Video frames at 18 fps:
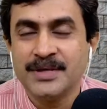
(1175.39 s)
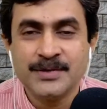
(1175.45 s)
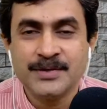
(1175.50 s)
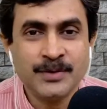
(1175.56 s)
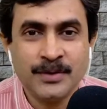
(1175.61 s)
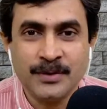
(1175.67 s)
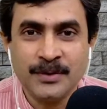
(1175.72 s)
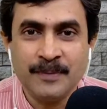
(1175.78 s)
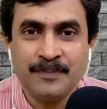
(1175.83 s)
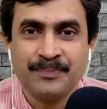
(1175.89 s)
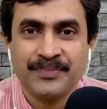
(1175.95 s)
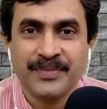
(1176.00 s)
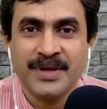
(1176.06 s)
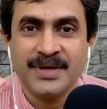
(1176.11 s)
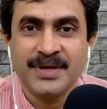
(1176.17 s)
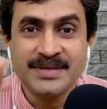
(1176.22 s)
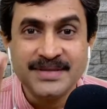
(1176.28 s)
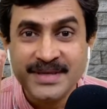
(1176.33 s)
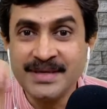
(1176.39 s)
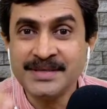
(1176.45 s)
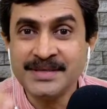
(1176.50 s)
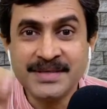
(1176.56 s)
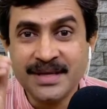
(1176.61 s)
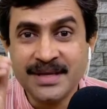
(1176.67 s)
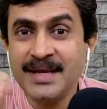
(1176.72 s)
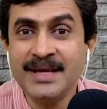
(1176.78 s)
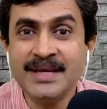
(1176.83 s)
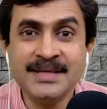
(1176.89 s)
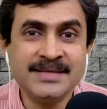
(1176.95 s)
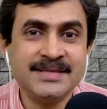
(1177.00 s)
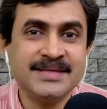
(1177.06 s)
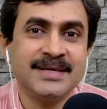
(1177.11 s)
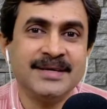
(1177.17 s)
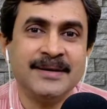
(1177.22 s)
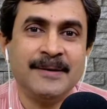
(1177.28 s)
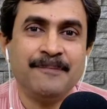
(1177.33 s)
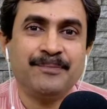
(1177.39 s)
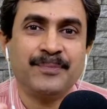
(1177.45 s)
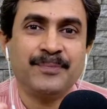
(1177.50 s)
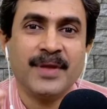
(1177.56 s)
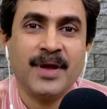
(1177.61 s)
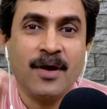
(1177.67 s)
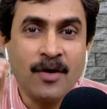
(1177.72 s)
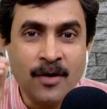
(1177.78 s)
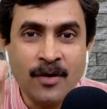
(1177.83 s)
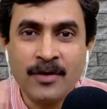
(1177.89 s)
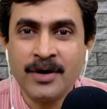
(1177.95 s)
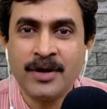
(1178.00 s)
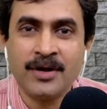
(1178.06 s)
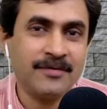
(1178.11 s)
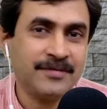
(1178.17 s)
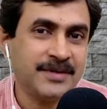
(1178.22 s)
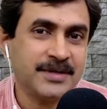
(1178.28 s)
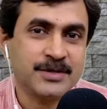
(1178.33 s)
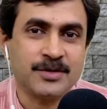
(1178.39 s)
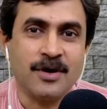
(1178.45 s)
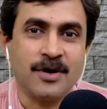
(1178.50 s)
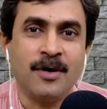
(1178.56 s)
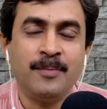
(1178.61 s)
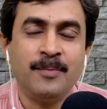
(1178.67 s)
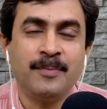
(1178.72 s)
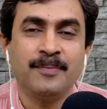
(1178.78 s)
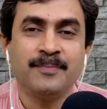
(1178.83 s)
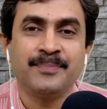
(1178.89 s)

So since he is the owner of the shop